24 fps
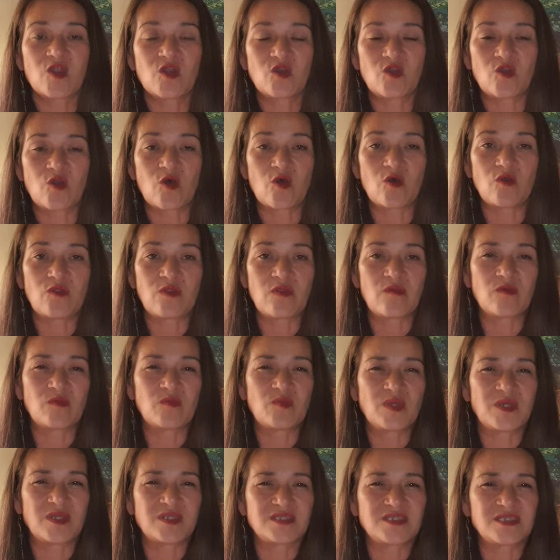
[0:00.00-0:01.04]
know their
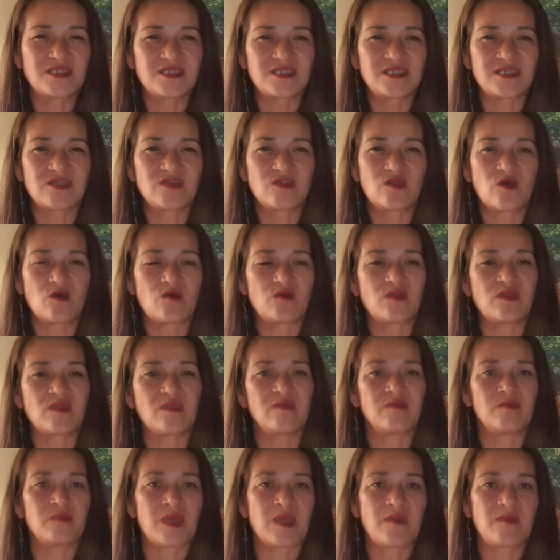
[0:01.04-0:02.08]
abilities, and know
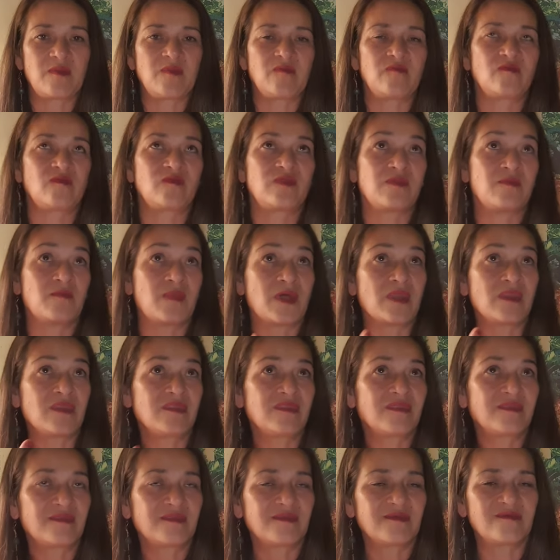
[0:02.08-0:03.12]
that maybe for the month
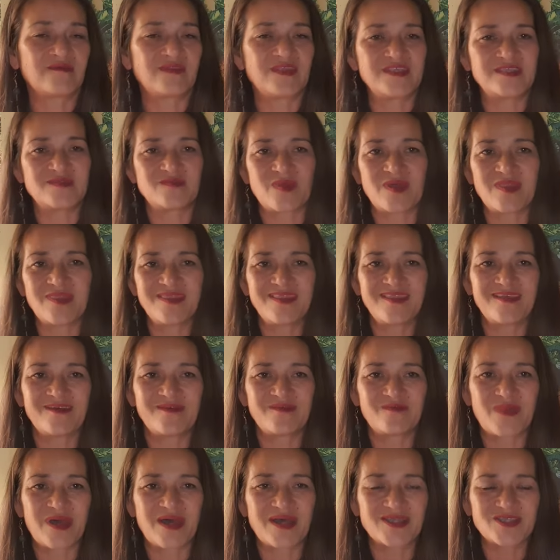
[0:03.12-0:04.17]
of this month of
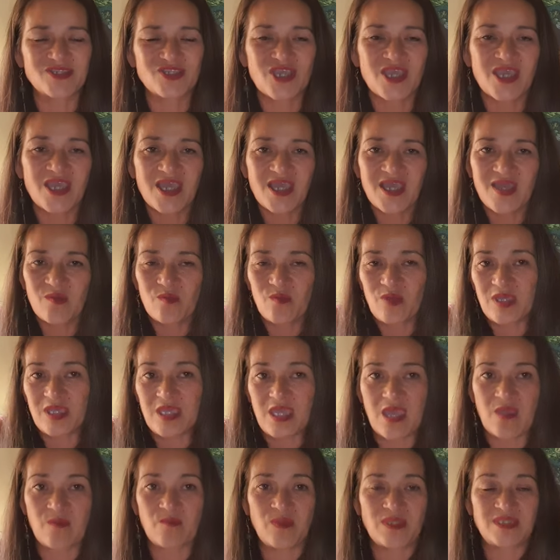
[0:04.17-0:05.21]
March, we
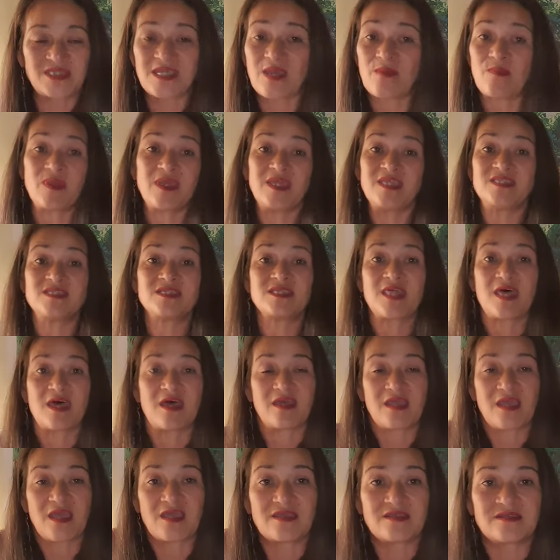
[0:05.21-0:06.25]
can be tapping into
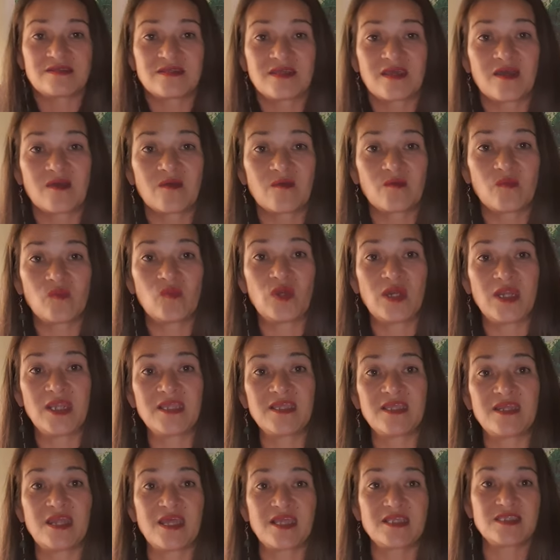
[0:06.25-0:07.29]
that and really
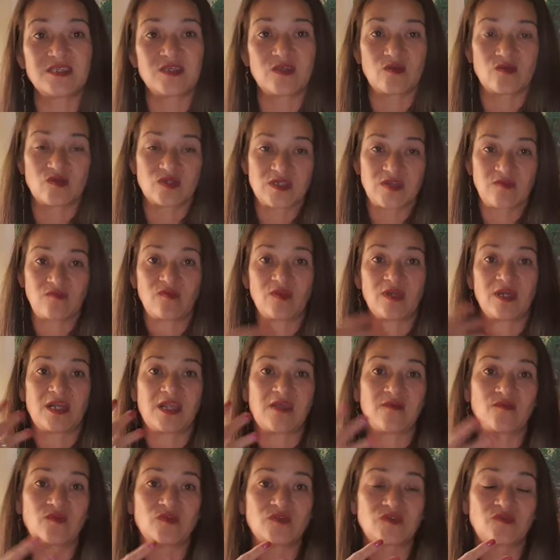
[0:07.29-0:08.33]
connecting on different
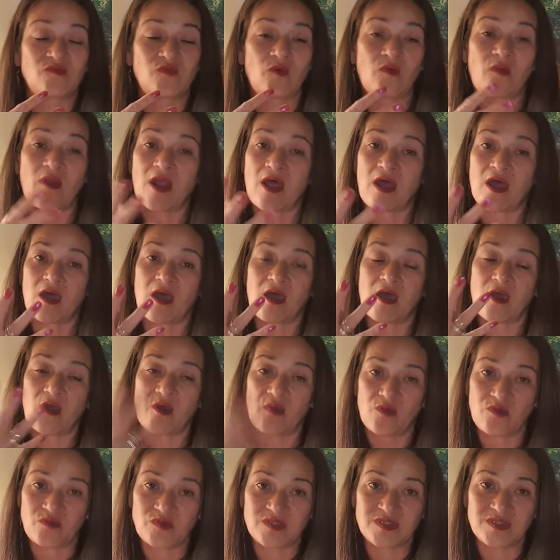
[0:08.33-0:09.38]
levels for our
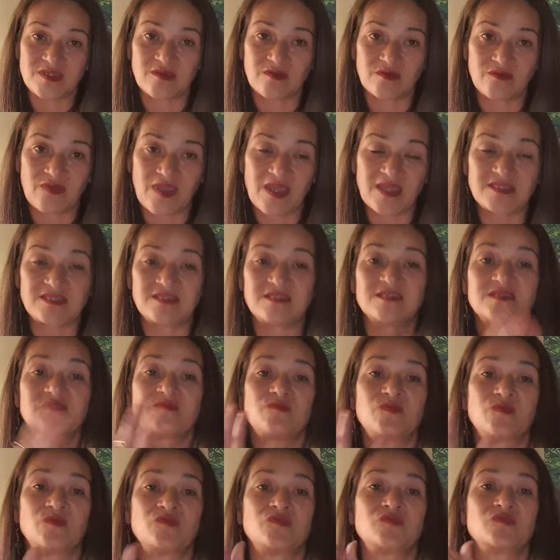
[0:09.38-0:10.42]
own self, as in
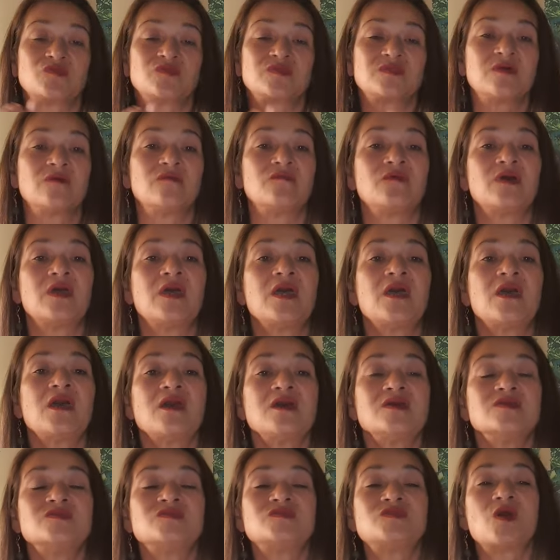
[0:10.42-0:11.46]
spiritual self.
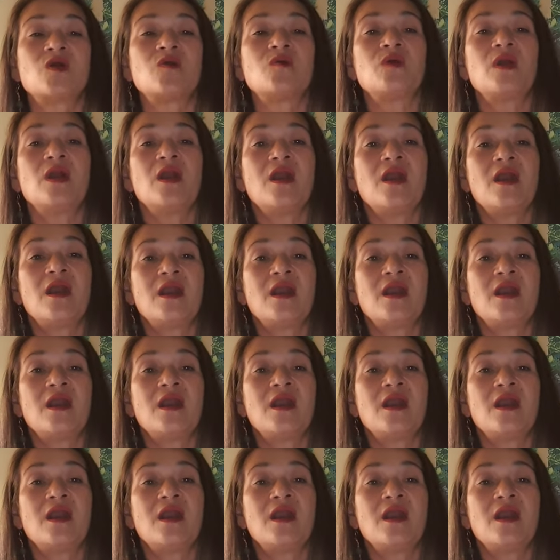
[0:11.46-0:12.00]
So